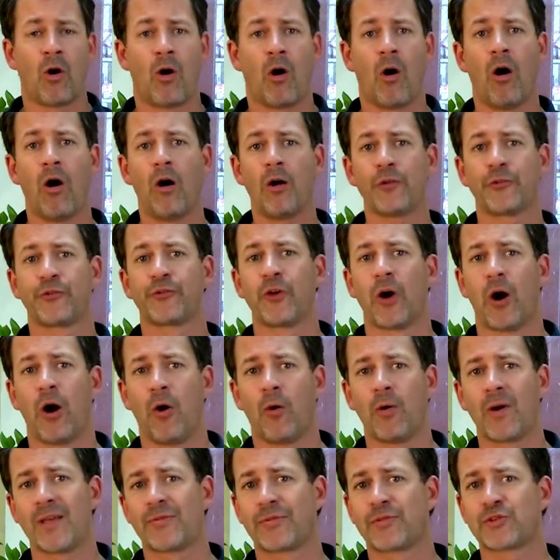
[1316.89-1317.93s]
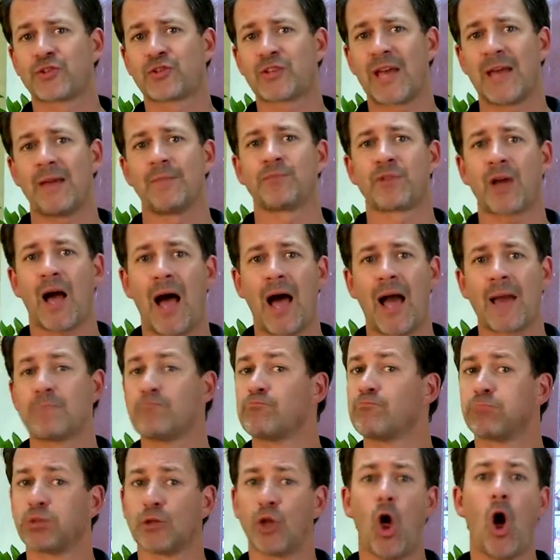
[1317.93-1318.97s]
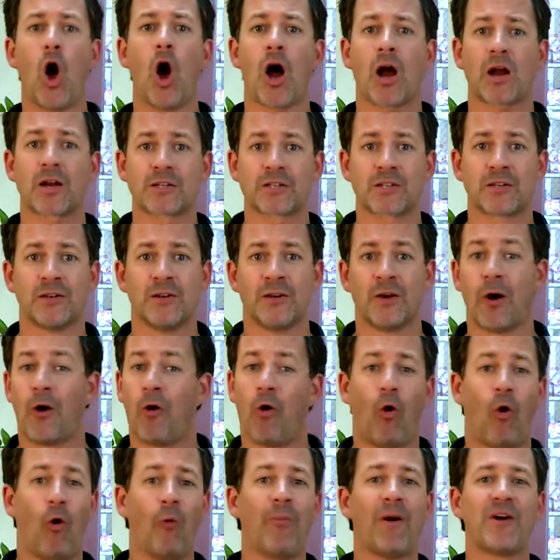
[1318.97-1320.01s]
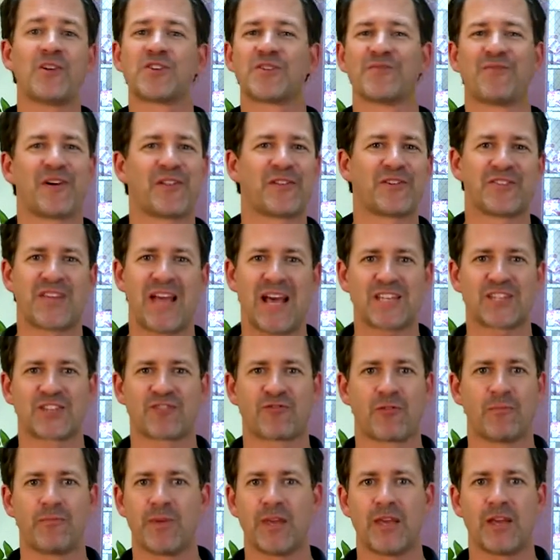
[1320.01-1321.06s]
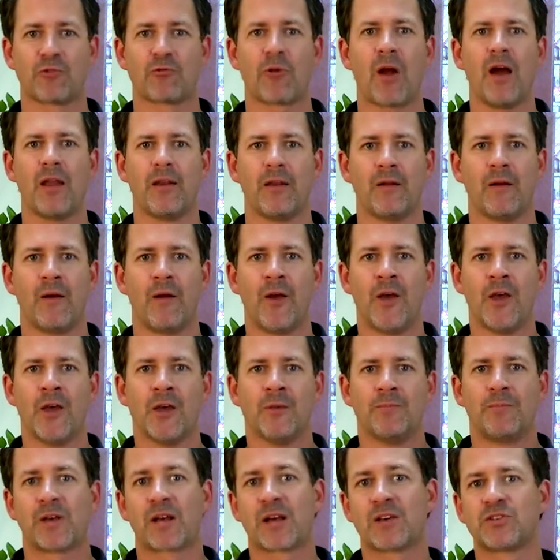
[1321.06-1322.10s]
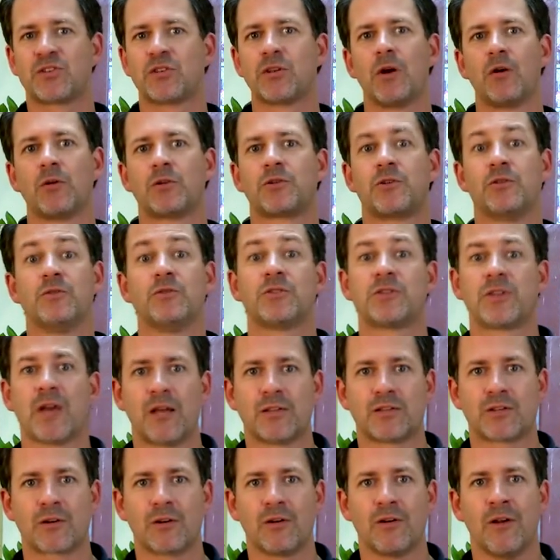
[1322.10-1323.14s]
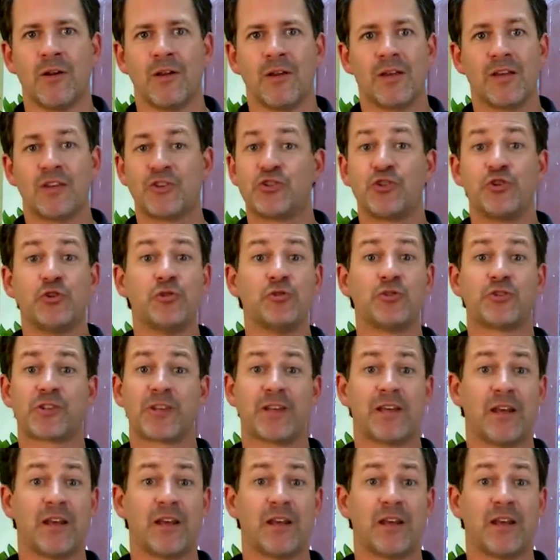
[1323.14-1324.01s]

also, at the same time, blocked a whole bunch of other tests from being run because the O2 sensor is used